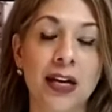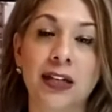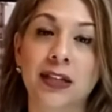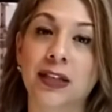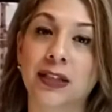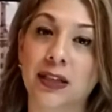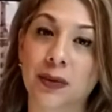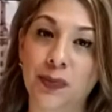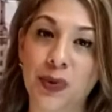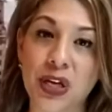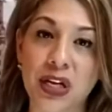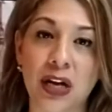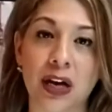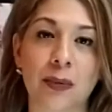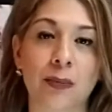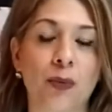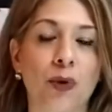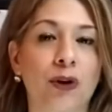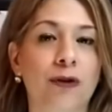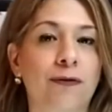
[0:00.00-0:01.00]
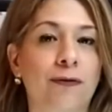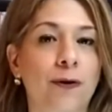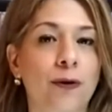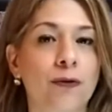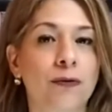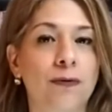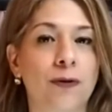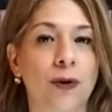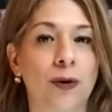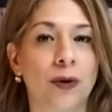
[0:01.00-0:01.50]
Does it become more
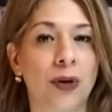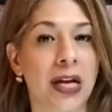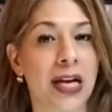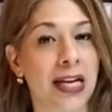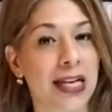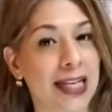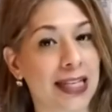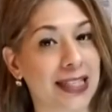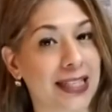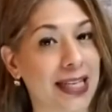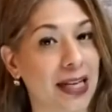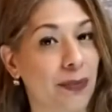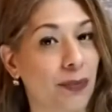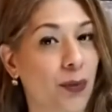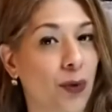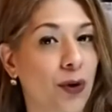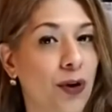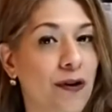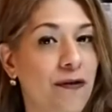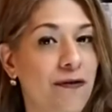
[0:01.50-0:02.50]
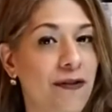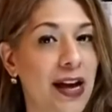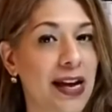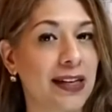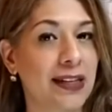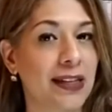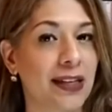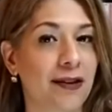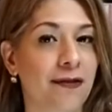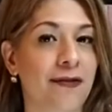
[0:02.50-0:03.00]
fruitful? Is it more
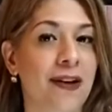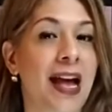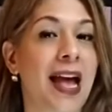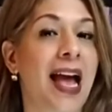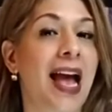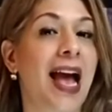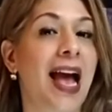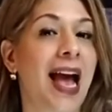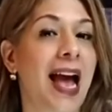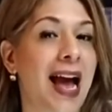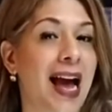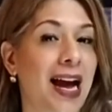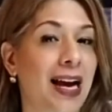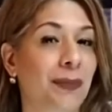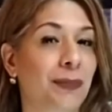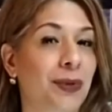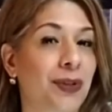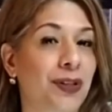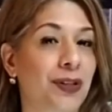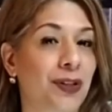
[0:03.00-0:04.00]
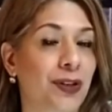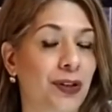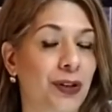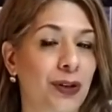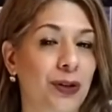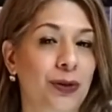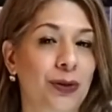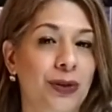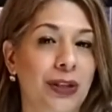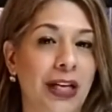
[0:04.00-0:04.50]
effective?
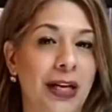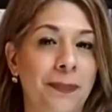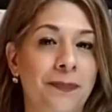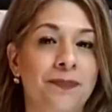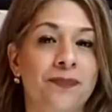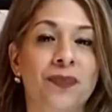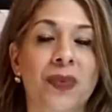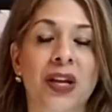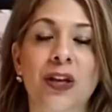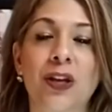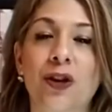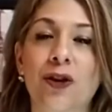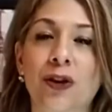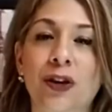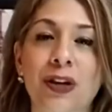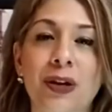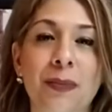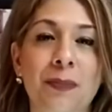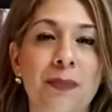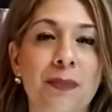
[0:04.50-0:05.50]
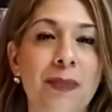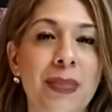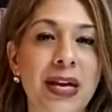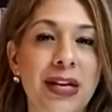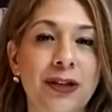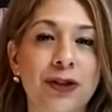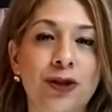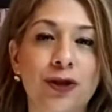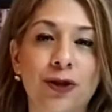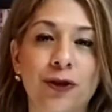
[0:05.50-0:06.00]
Absolutely. You're going to
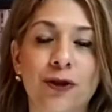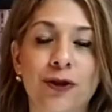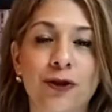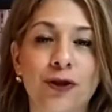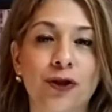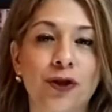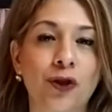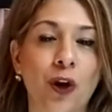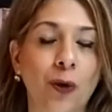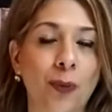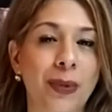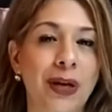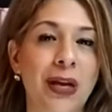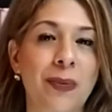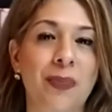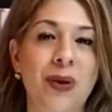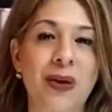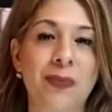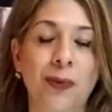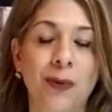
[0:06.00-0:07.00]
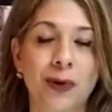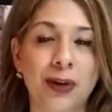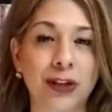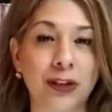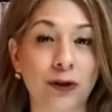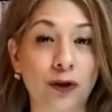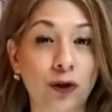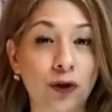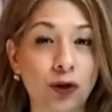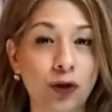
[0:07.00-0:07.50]
minister to so many people
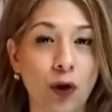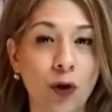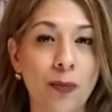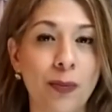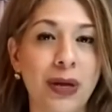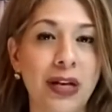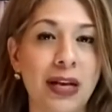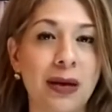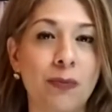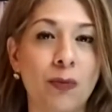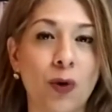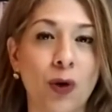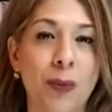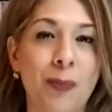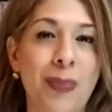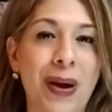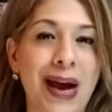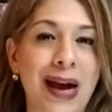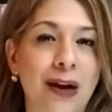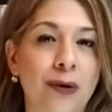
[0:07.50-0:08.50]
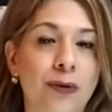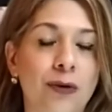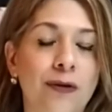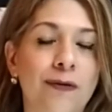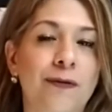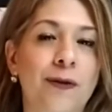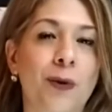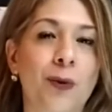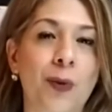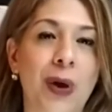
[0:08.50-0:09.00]
in so many more
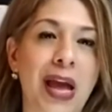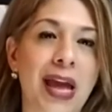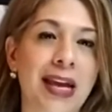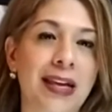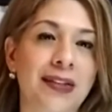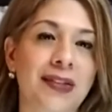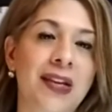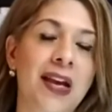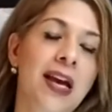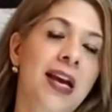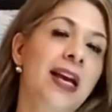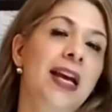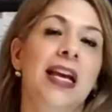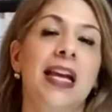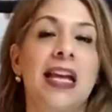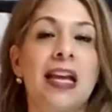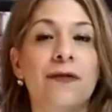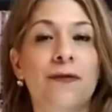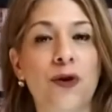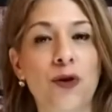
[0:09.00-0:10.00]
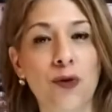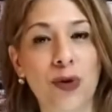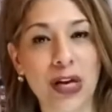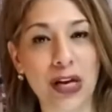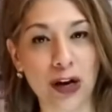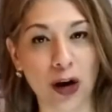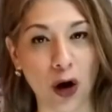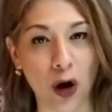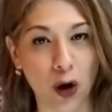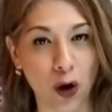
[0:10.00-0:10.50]
powerful ways if you get
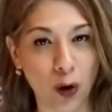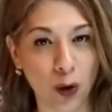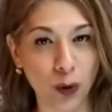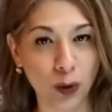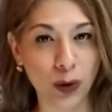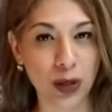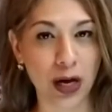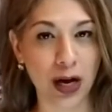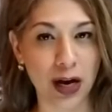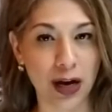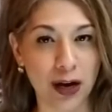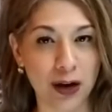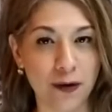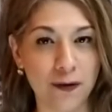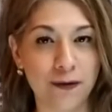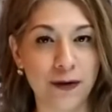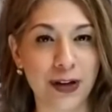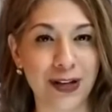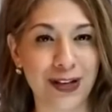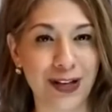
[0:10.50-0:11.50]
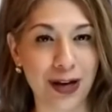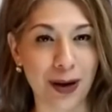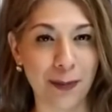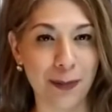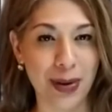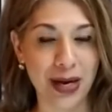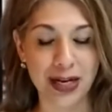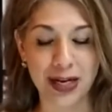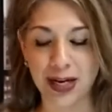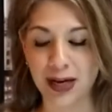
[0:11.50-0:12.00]
a hold of
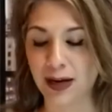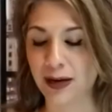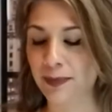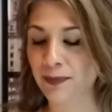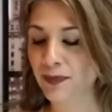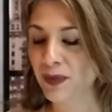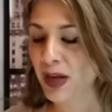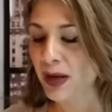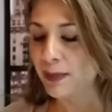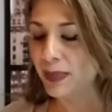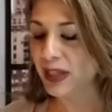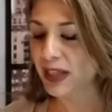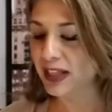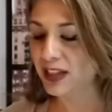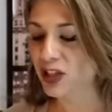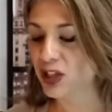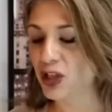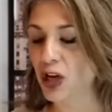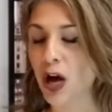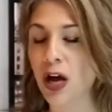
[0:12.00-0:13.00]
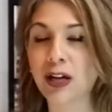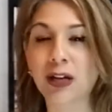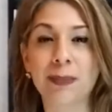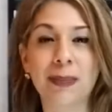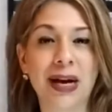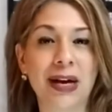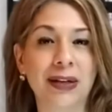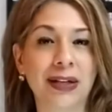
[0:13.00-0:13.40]
dominion. But let's talk about